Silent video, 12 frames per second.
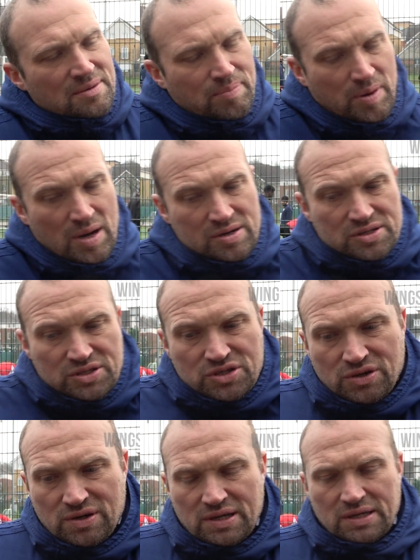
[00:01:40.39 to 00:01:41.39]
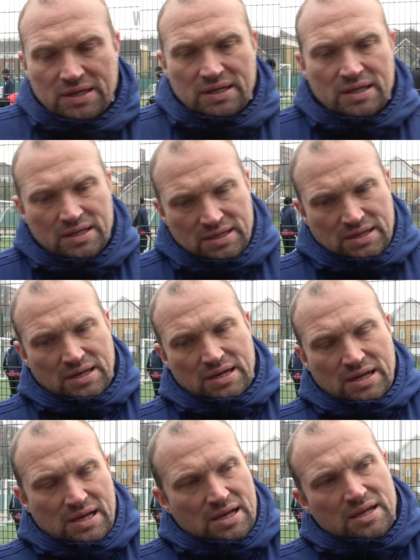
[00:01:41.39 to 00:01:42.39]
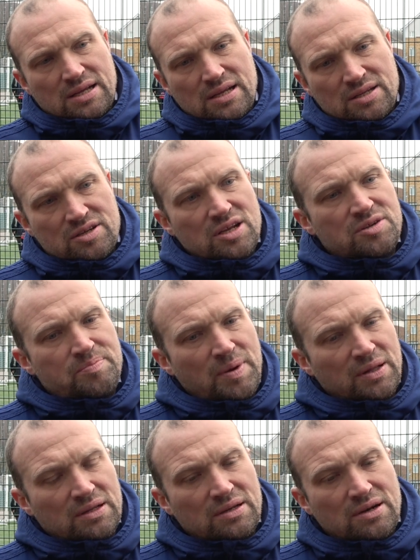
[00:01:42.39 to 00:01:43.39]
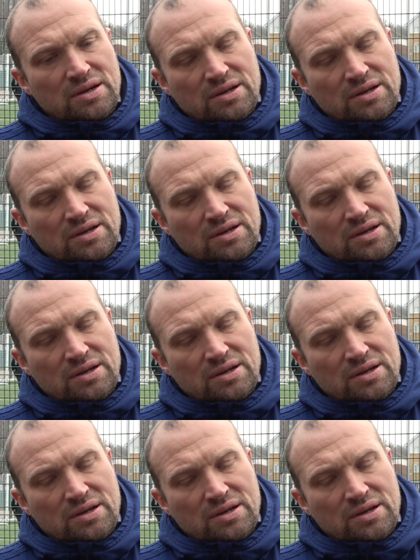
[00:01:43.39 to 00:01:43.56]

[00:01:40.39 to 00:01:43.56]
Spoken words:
players enjoy, and it's building there.